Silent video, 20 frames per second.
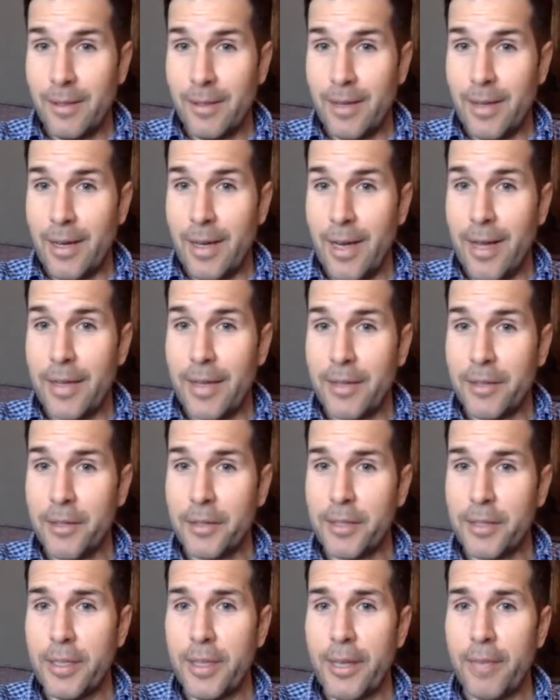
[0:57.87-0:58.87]
Hi, good to
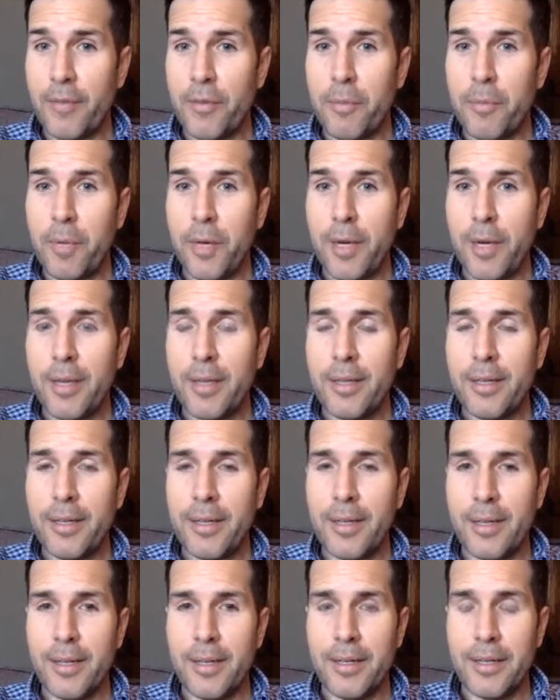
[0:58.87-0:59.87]
see everybody.
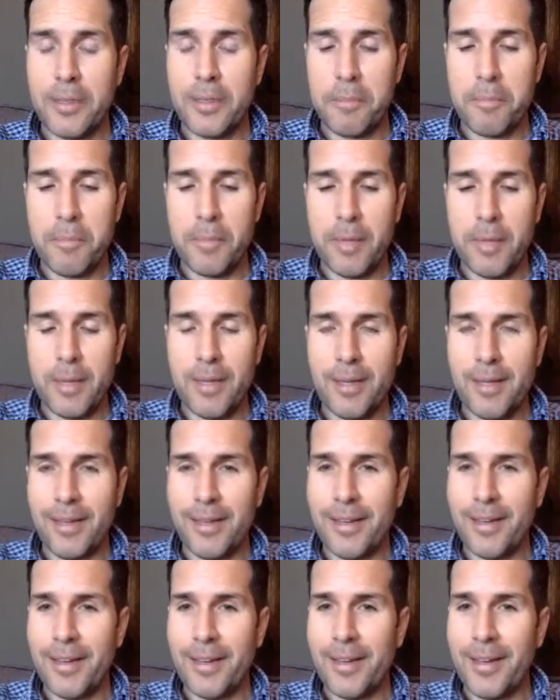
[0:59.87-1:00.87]

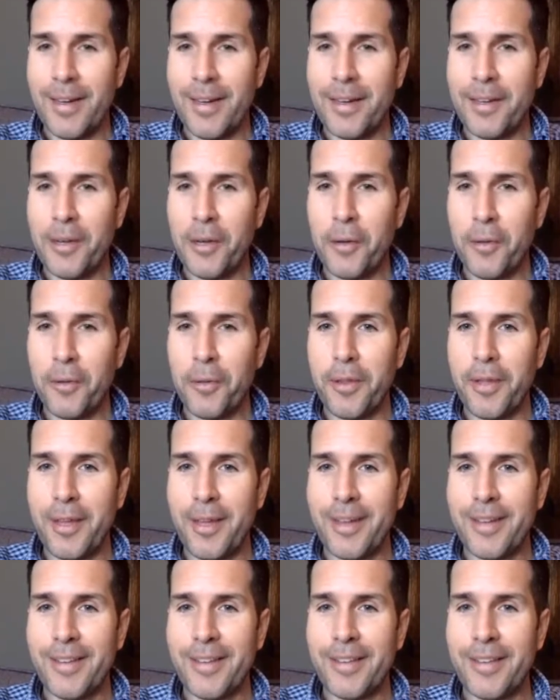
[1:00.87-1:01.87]
I know
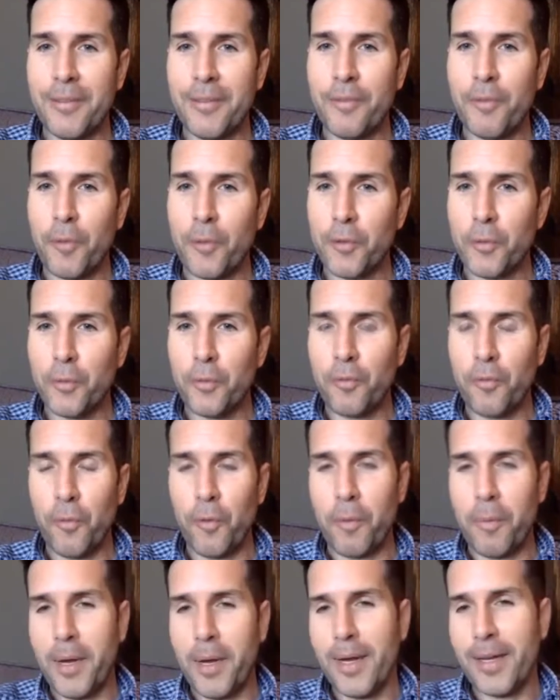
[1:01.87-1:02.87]
that the virtual
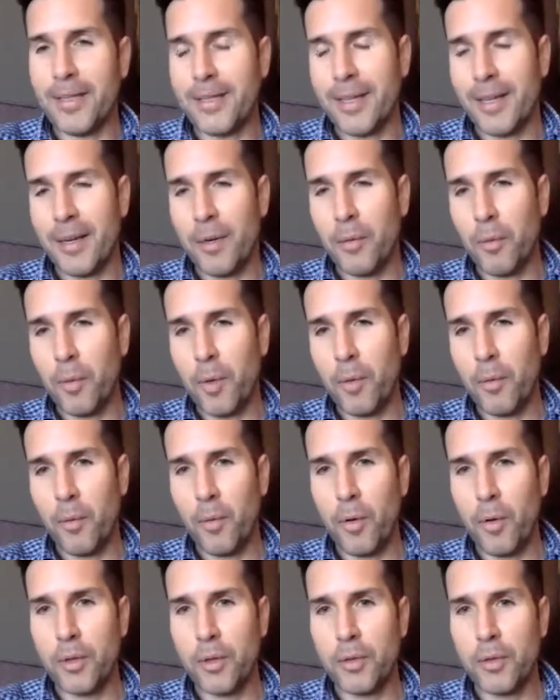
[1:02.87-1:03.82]
format is kind of what we're all